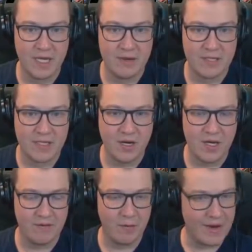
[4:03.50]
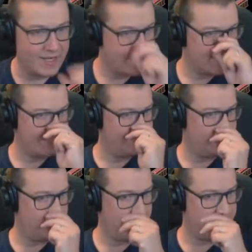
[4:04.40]
I know it's kind of a waste.
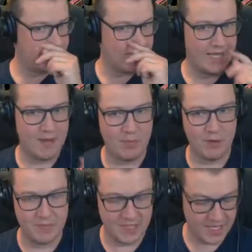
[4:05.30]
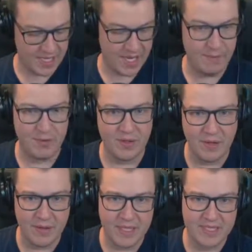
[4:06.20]
We could send that pump to there, but
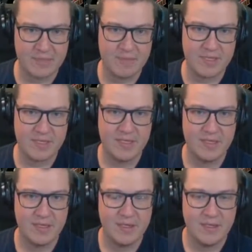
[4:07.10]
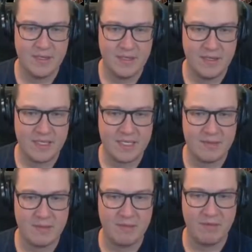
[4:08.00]
no, that seems
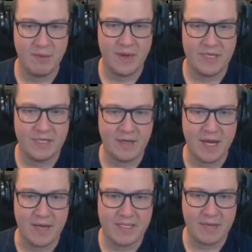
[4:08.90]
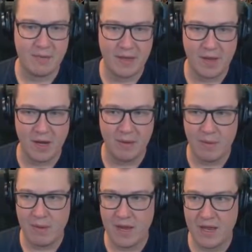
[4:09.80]
a bit of a waste. Okay, tell you what then, no, we
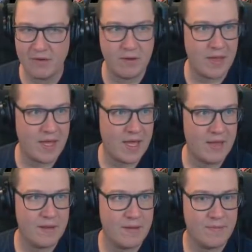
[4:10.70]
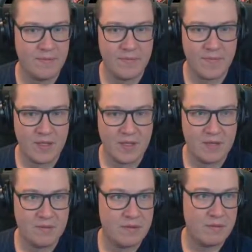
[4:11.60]
won't have you there.
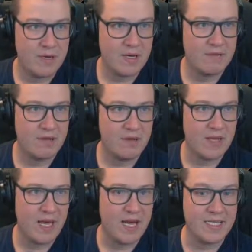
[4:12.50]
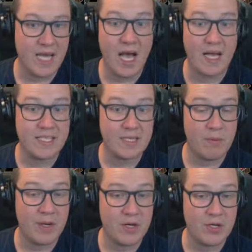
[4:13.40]
We won't have you there. I'll tell you
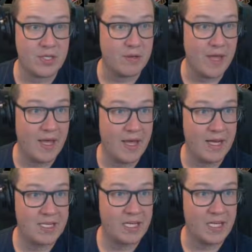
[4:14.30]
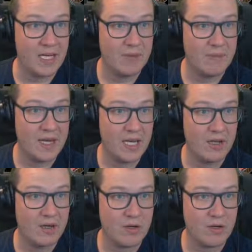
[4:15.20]
what we could do there, actually, and make it
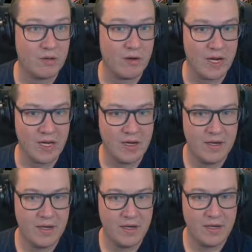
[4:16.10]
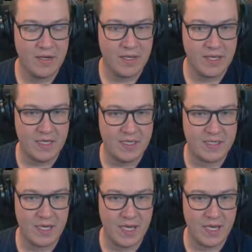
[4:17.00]
look alright, is